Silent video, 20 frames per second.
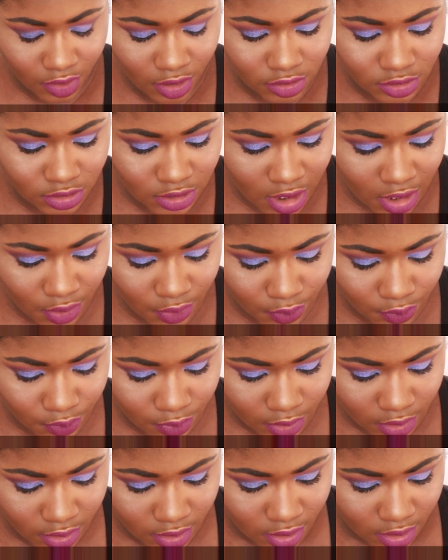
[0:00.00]

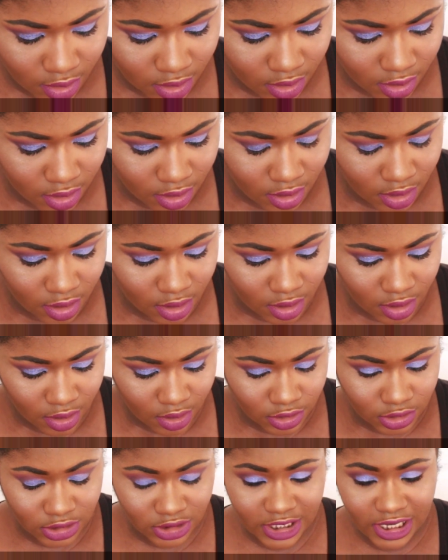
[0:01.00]
so
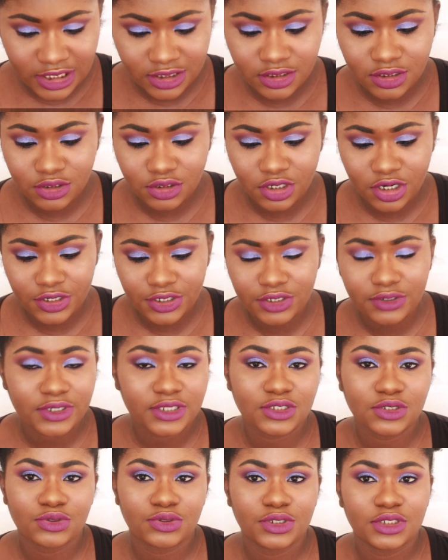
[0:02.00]
today's tutorial
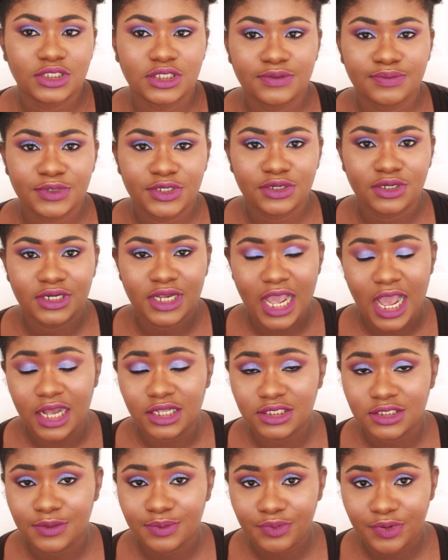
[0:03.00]
is going to be on
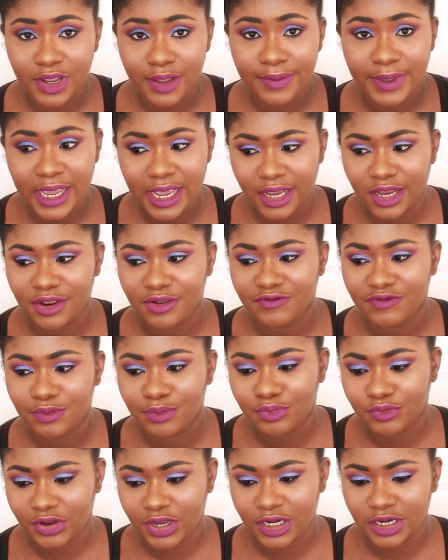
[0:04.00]
how to prep hair for
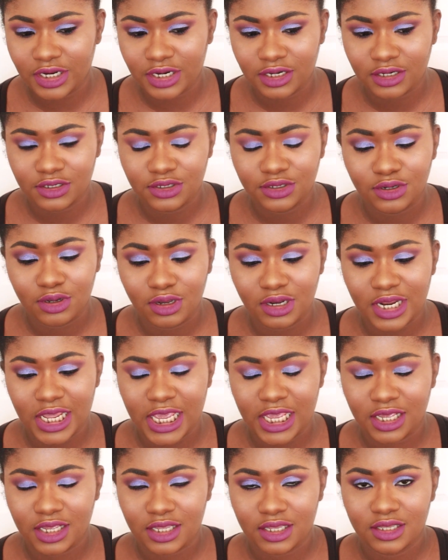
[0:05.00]
braiding,
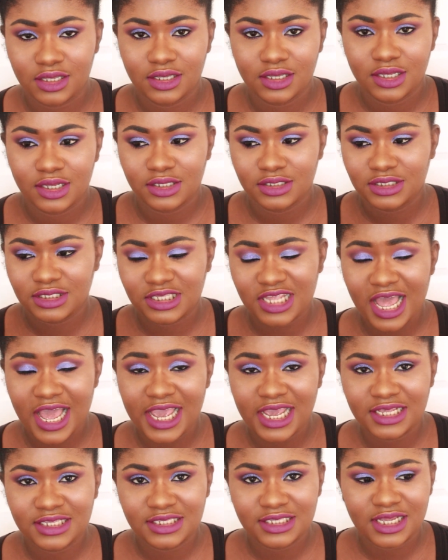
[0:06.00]
like
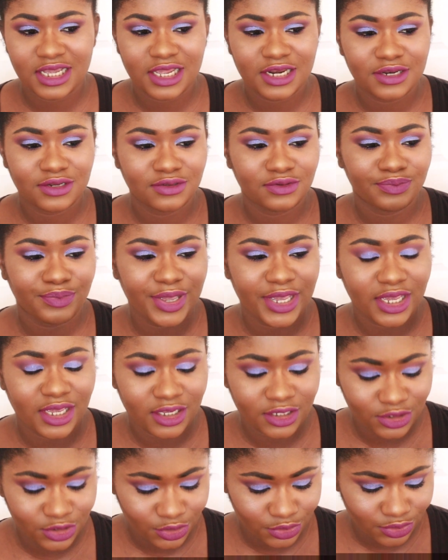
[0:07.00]
sizing,
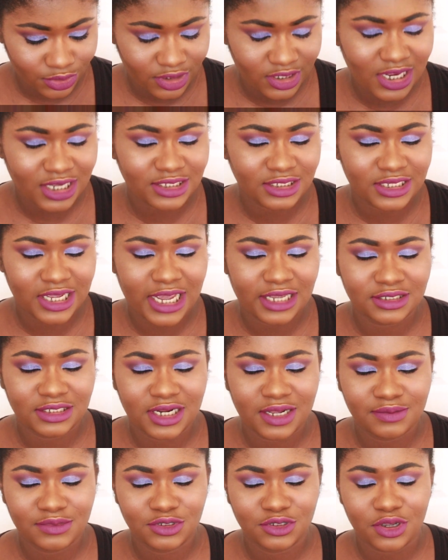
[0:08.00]
making sure, not
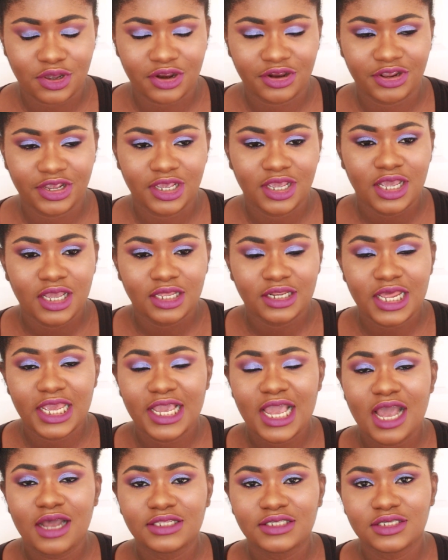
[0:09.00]
sizing, I'm sorry,
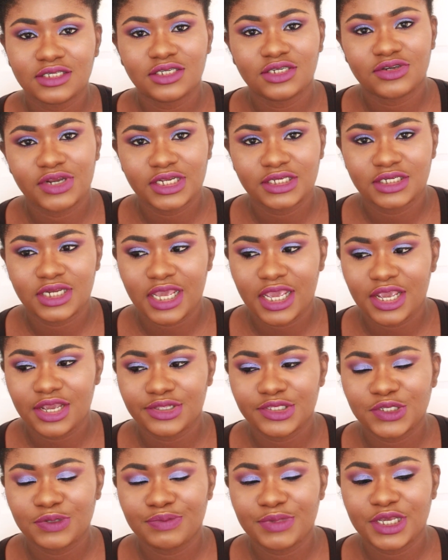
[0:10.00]
like how to stretch the
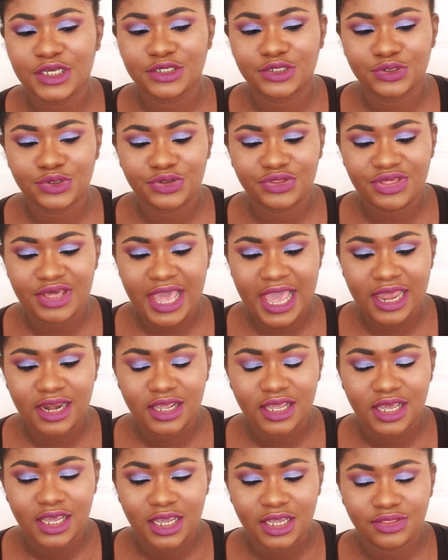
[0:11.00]
hair to make sure
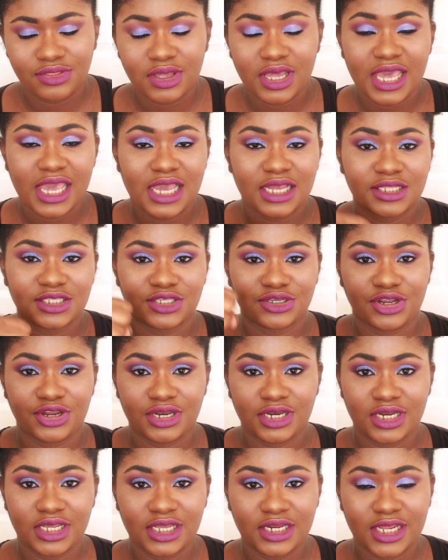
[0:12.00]
that the ends are
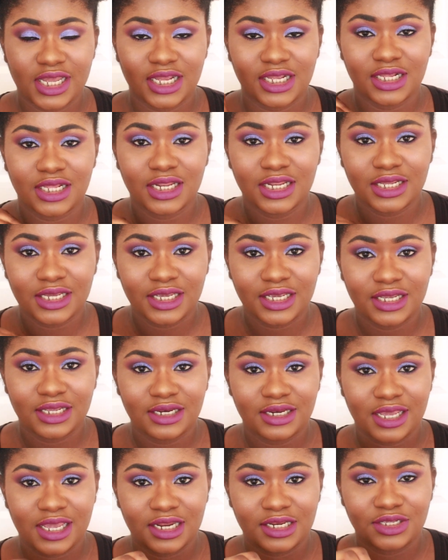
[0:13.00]
neat and
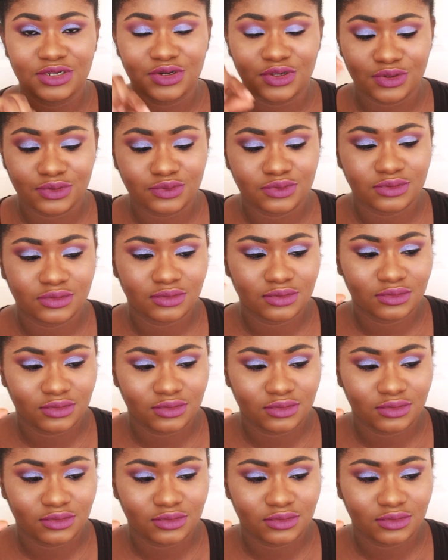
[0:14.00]
clean and